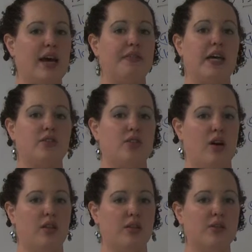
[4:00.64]
that
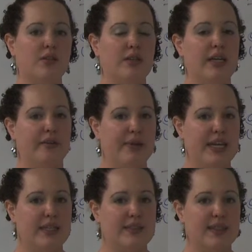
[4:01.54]
$1,000 in
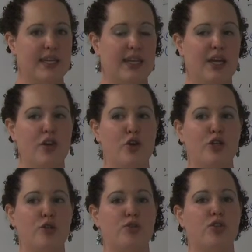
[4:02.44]
PNC,
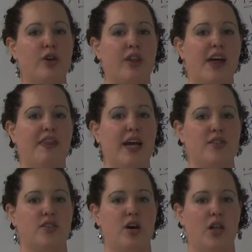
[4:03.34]
you took that
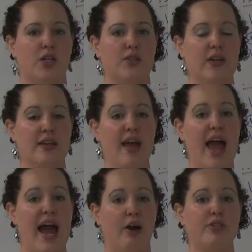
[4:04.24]
$1,000
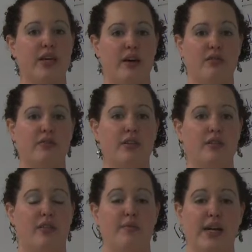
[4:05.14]
out of
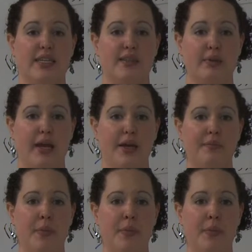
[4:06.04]
the money supply.